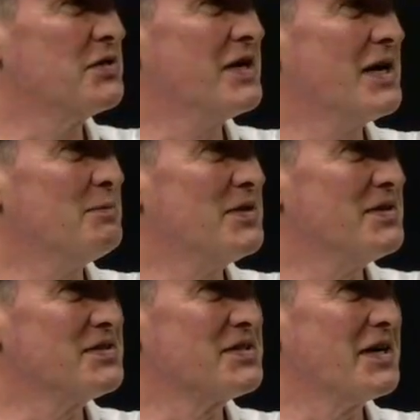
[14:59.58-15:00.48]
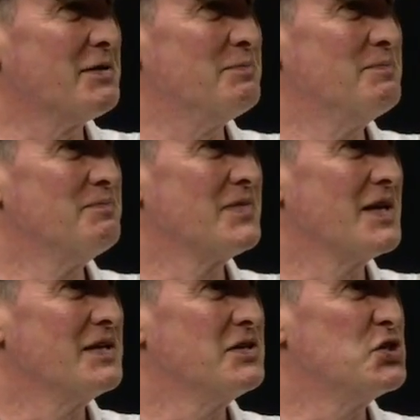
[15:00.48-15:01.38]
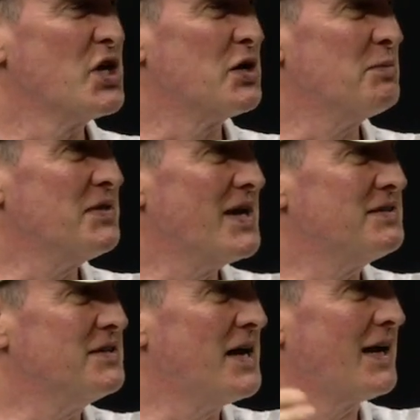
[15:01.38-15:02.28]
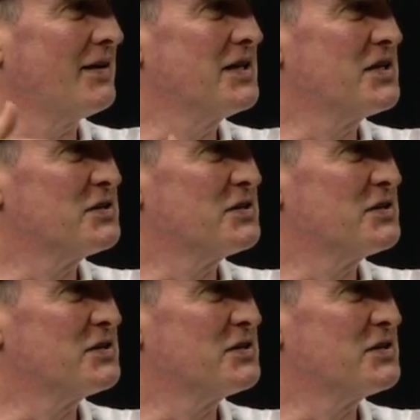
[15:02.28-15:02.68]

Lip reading: them and this gentleman that did not like his